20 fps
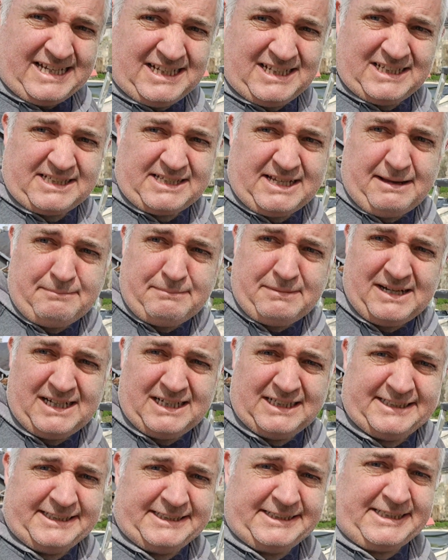in the 10
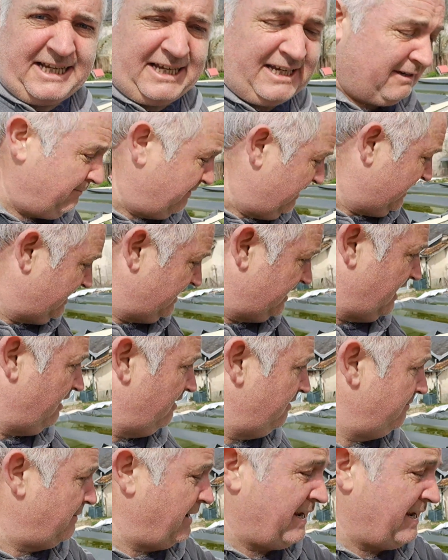minutes it's taken me to go and